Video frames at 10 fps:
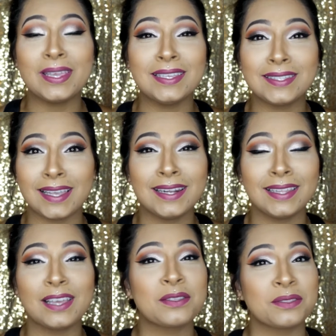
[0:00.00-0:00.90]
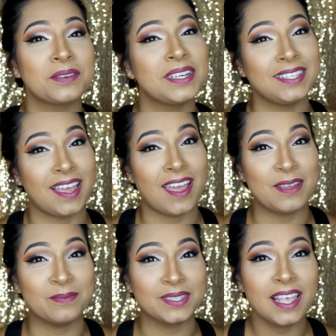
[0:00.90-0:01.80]
He said it like 3
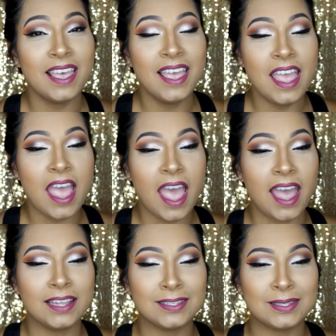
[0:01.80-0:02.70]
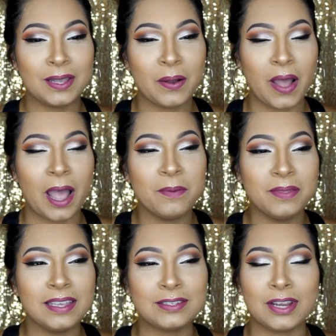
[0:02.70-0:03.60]
times. And so
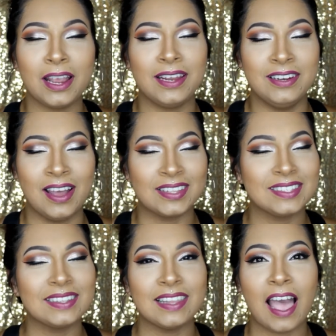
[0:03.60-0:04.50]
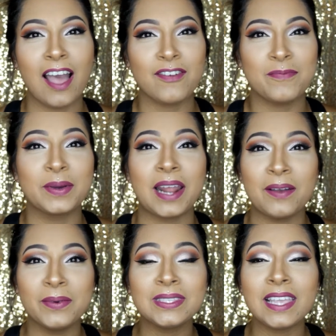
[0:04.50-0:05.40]
I'm like trying not to laugh, but
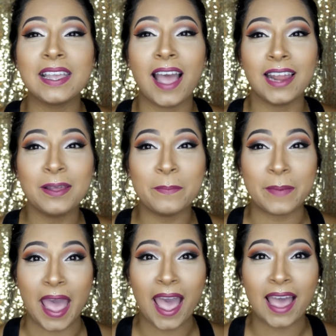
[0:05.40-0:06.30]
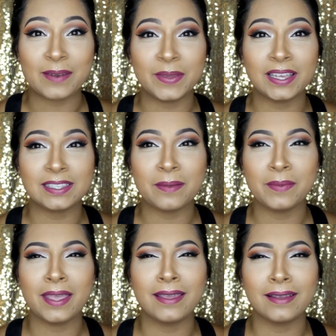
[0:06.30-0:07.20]
I was like kind of mad because I'm
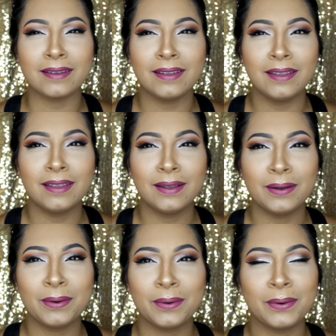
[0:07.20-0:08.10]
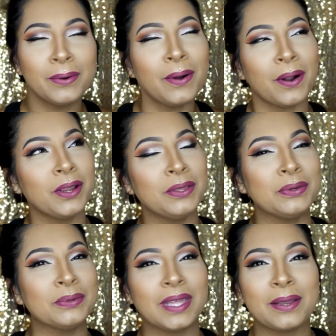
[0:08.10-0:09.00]
like, who are
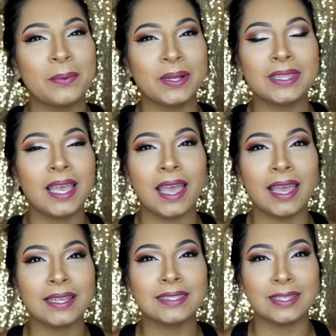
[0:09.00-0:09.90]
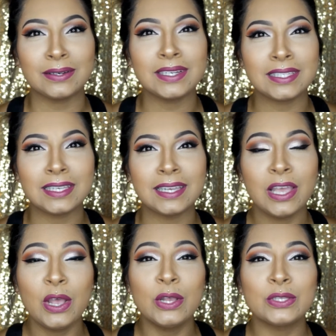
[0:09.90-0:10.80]
you? Like, what the heck? Seriously?